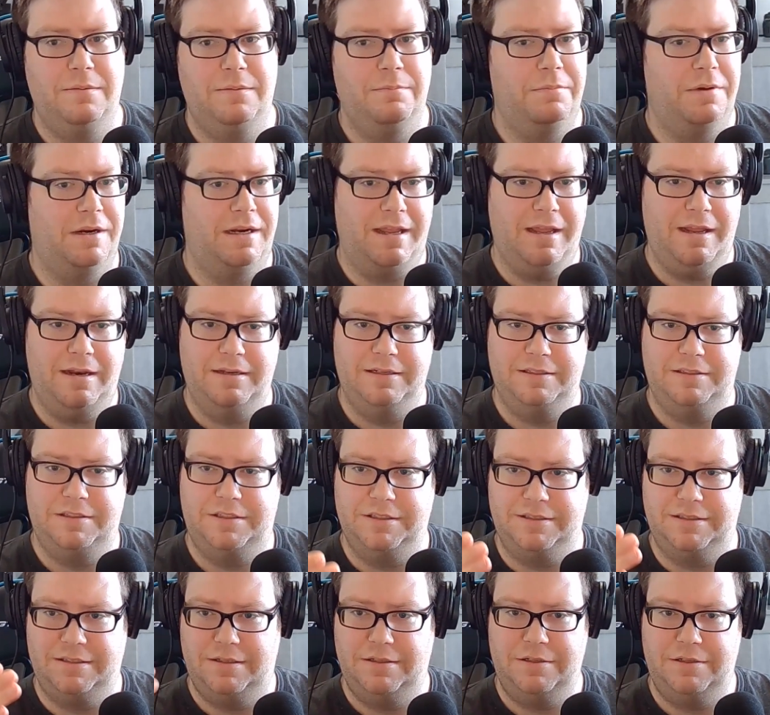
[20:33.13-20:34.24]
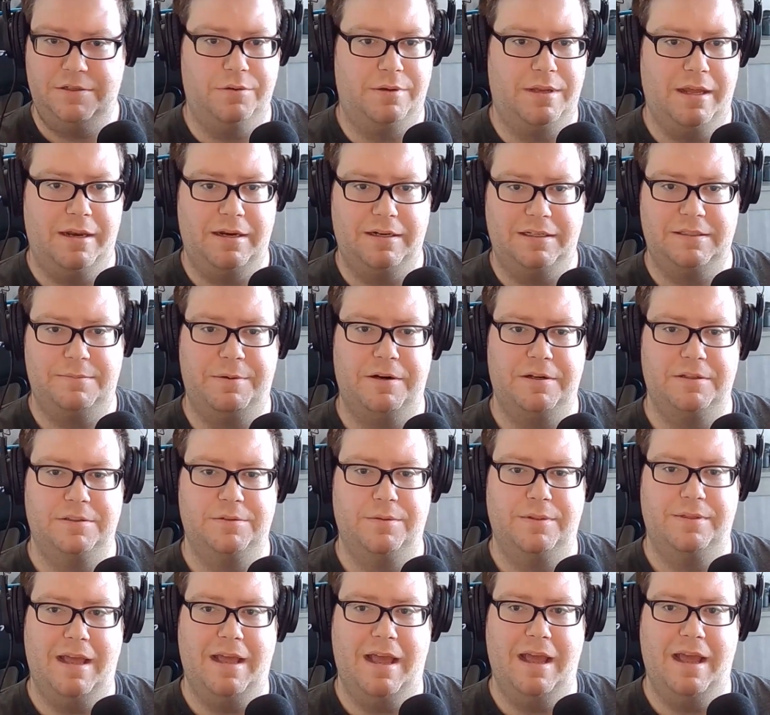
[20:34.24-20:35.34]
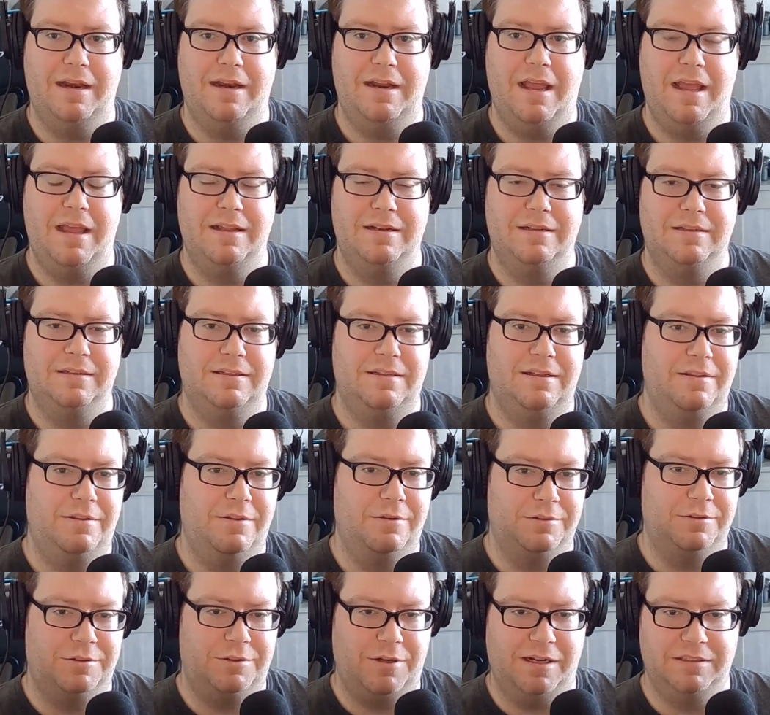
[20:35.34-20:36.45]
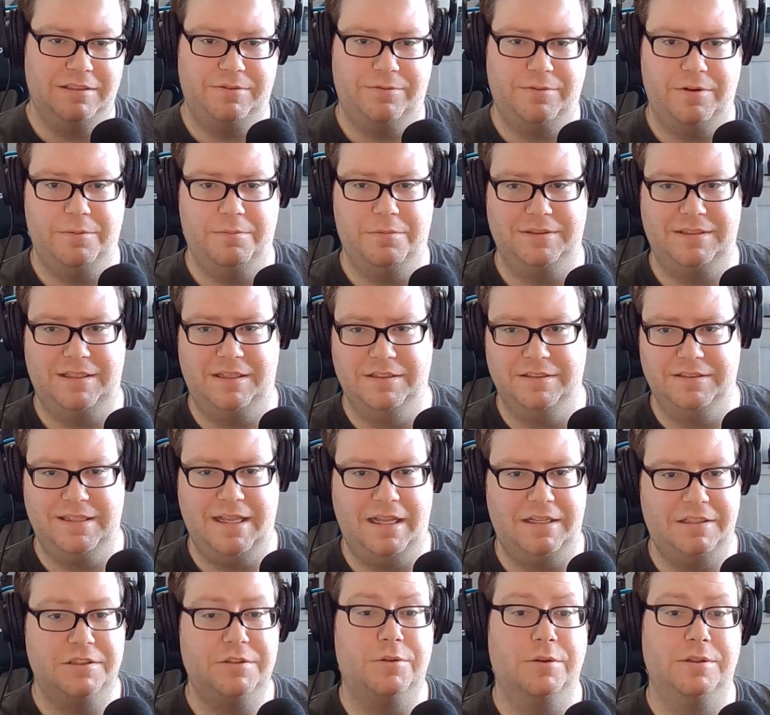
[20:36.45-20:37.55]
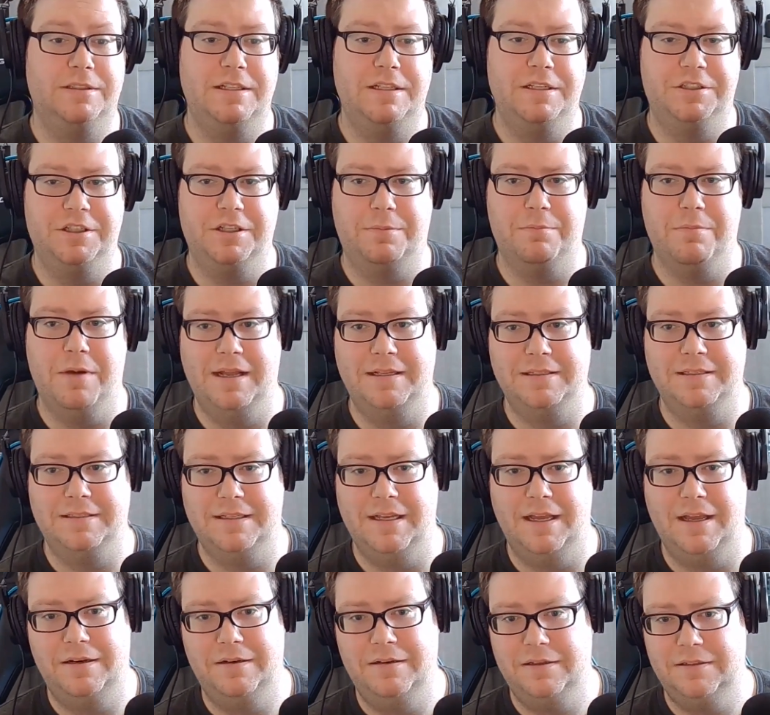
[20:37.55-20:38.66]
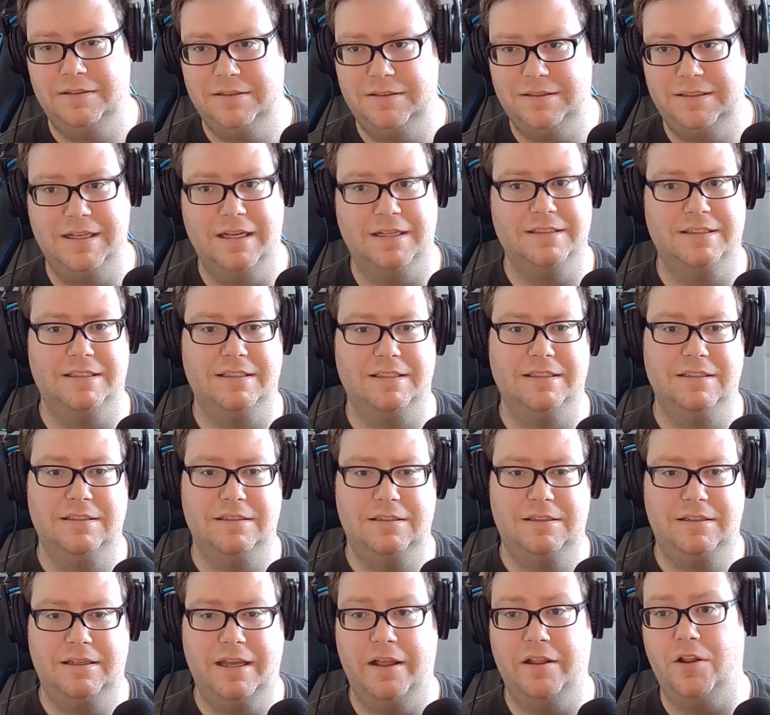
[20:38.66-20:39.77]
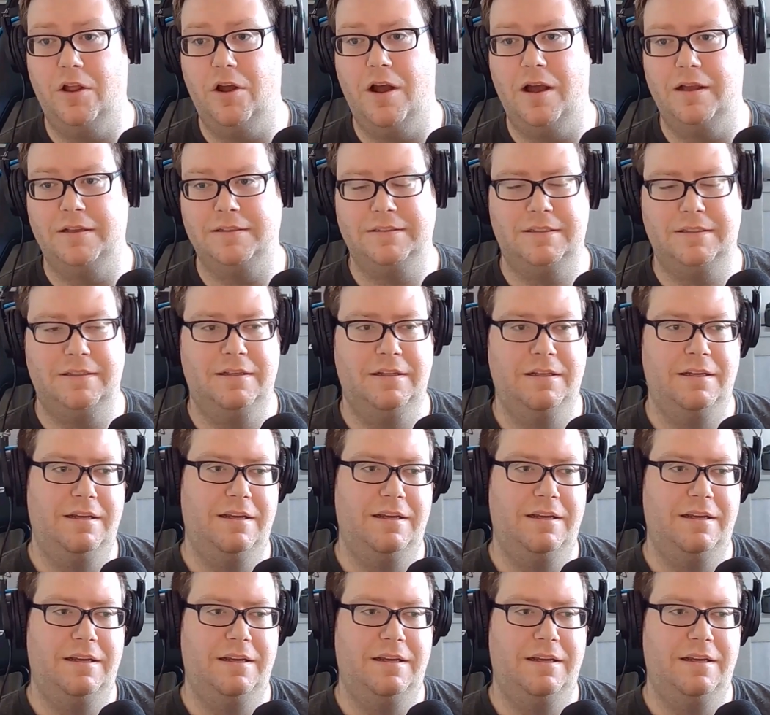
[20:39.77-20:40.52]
But again, it's just, you get experience with that, and those transferable skills, that strategic mindset doesn't get lost.